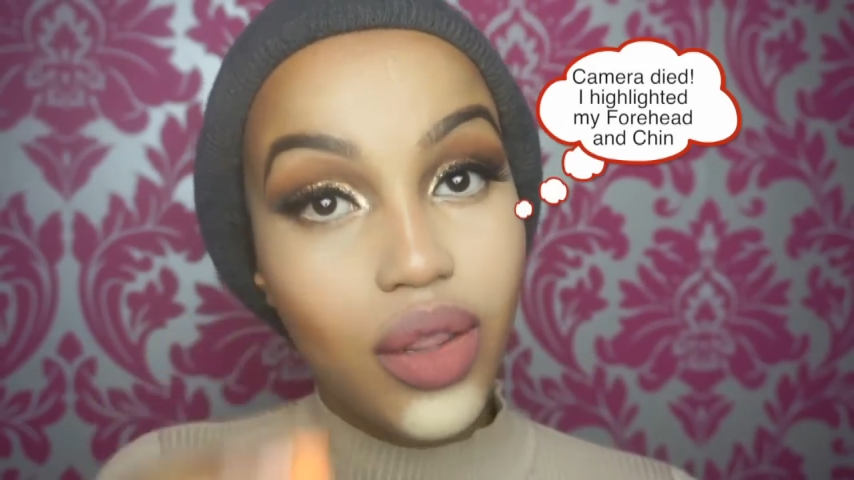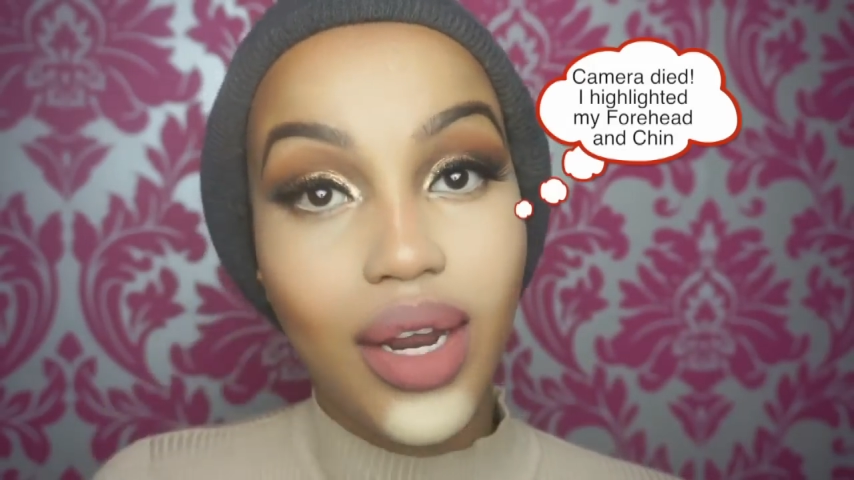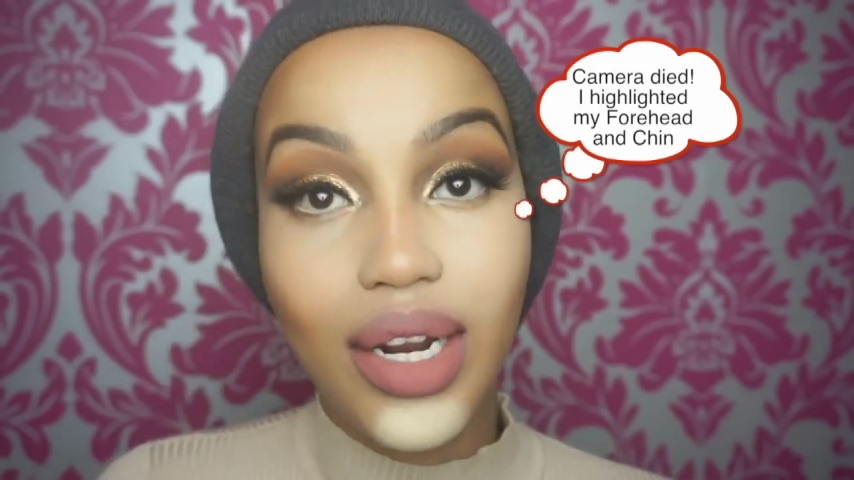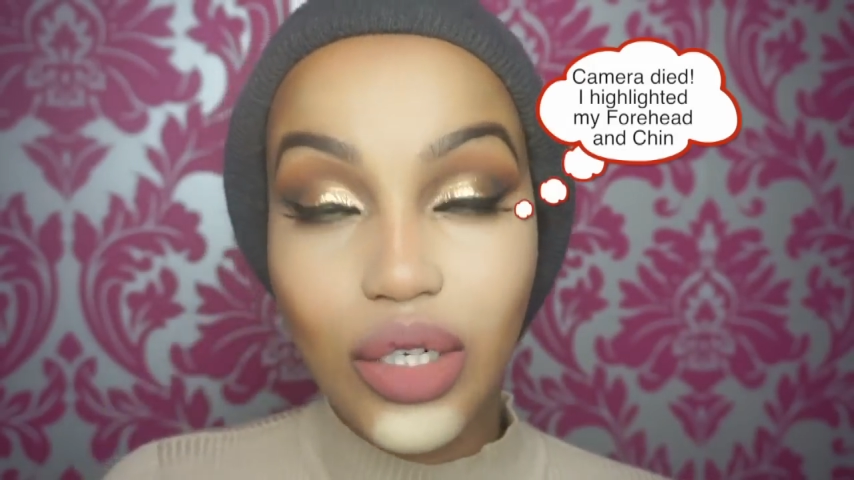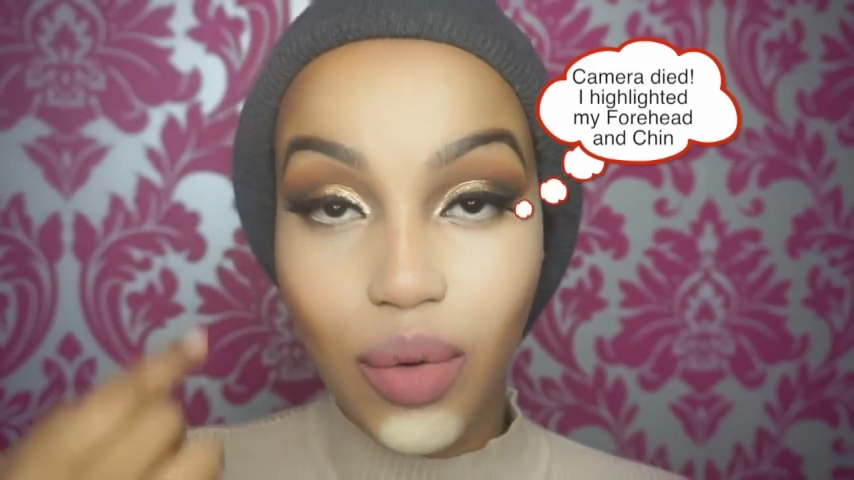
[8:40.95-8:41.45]

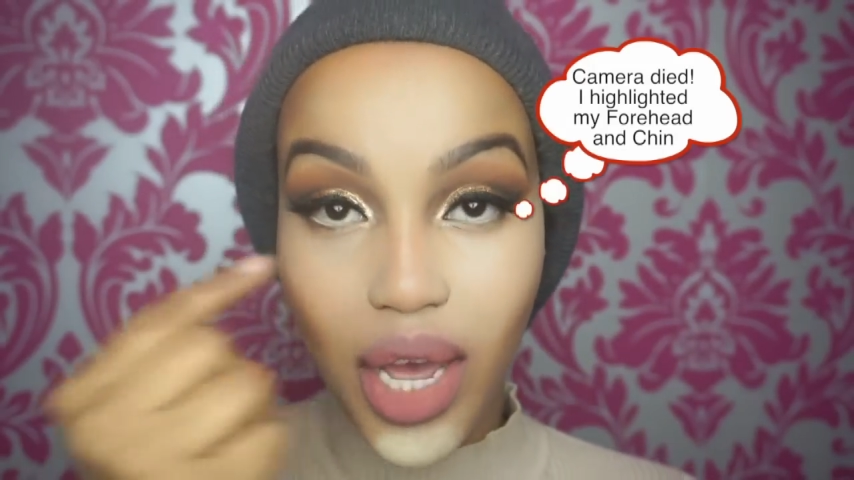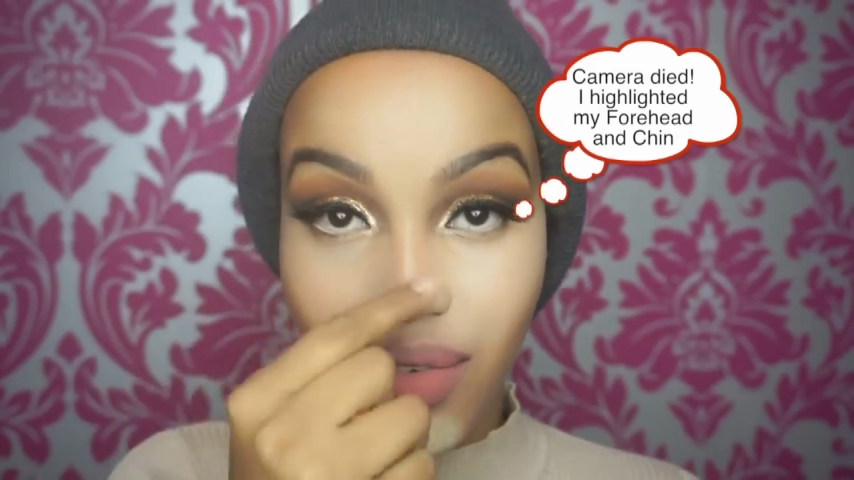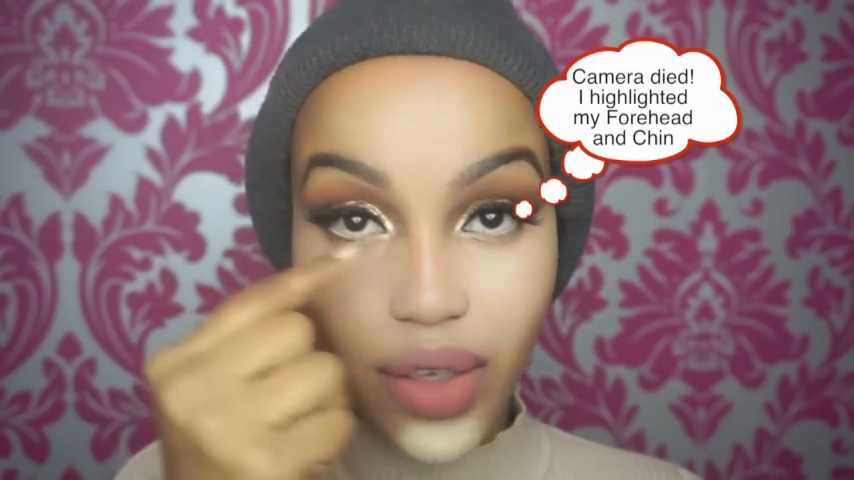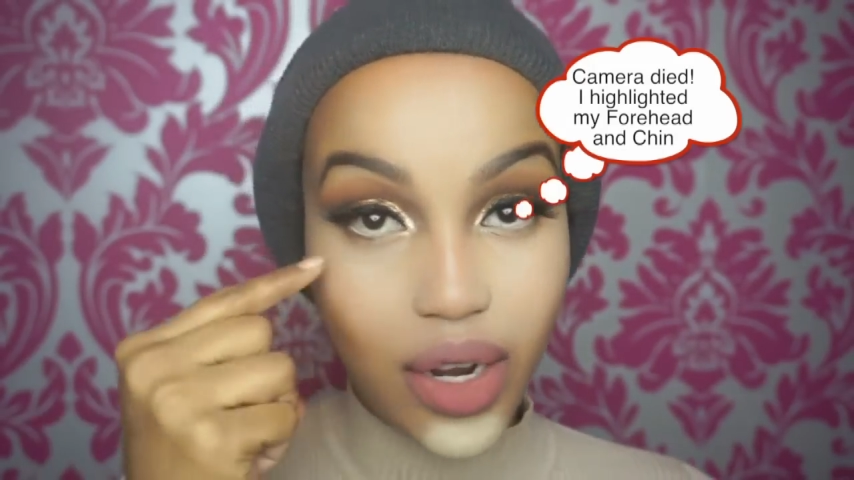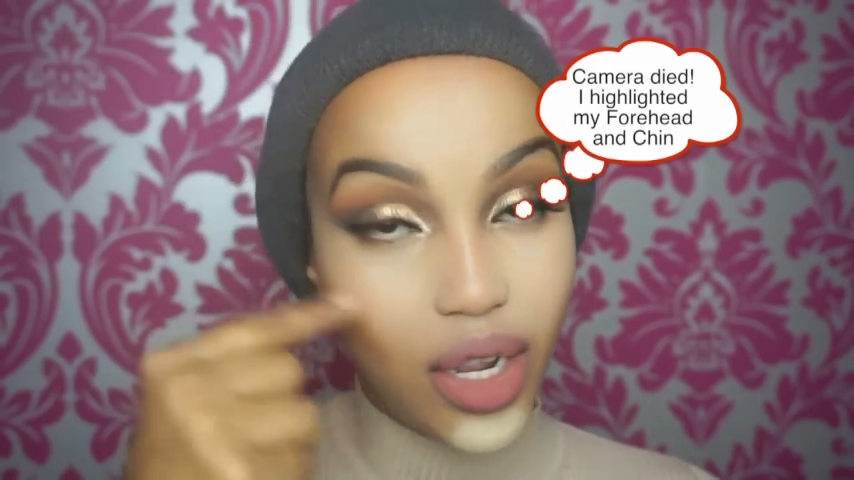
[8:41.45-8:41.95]
that I don't
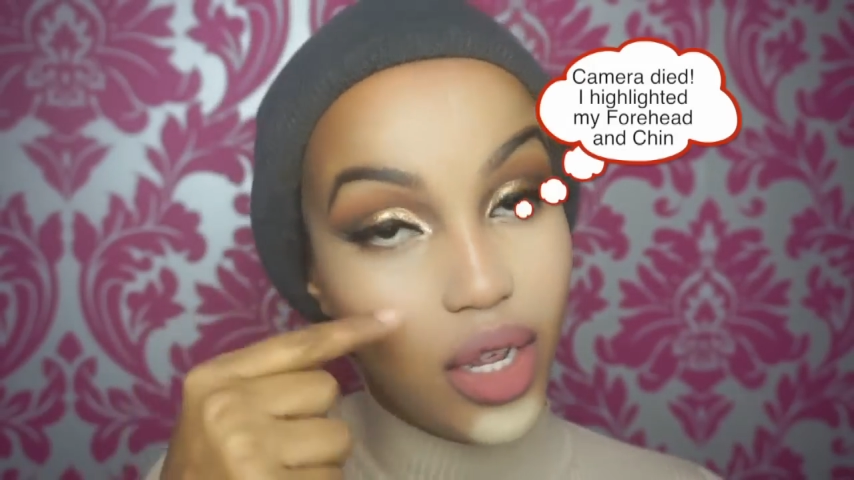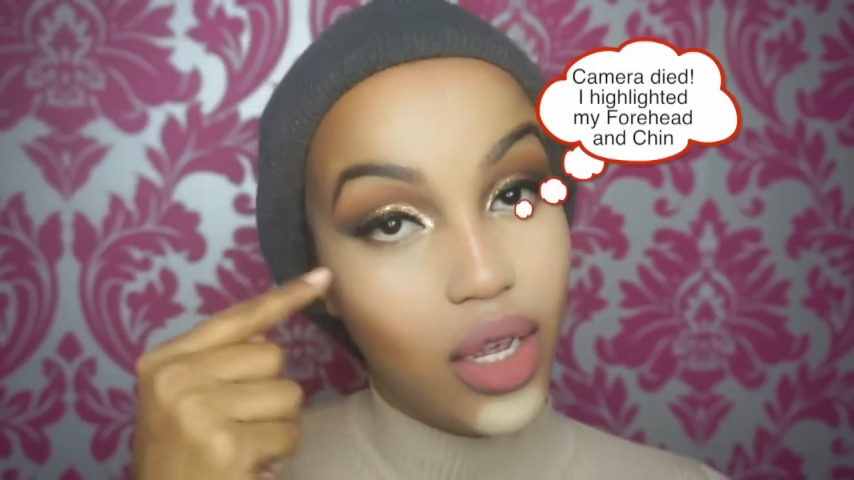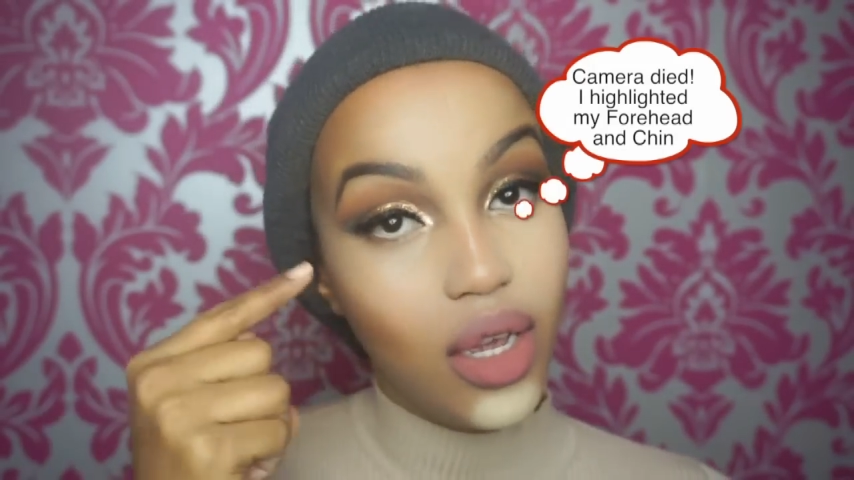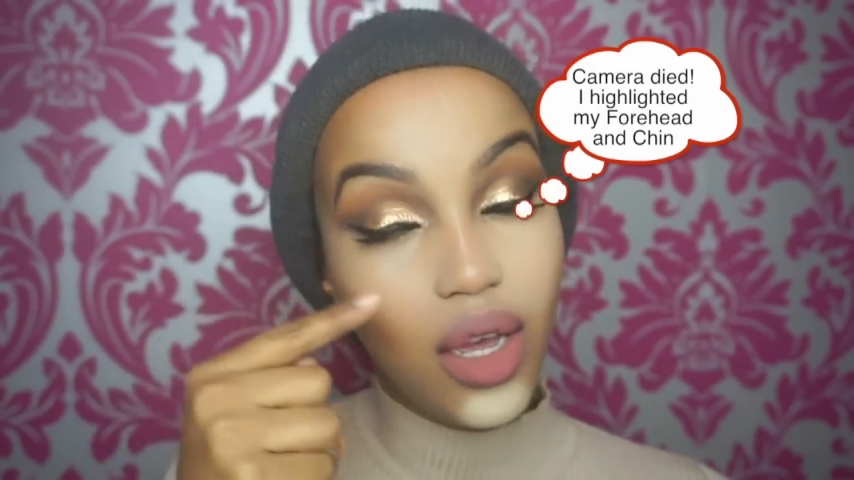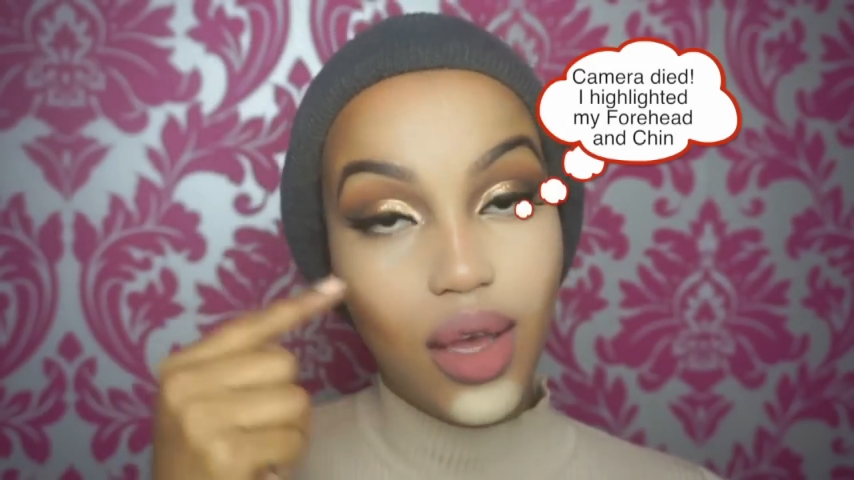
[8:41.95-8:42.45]
have
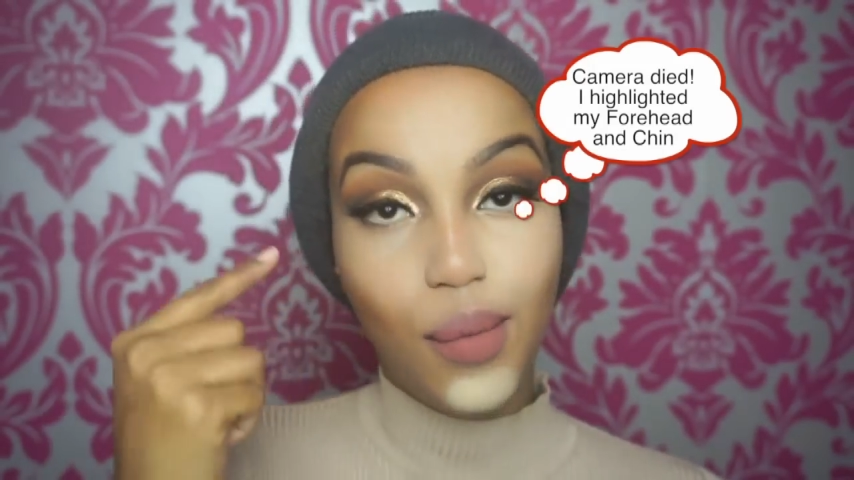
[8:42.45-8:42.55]
any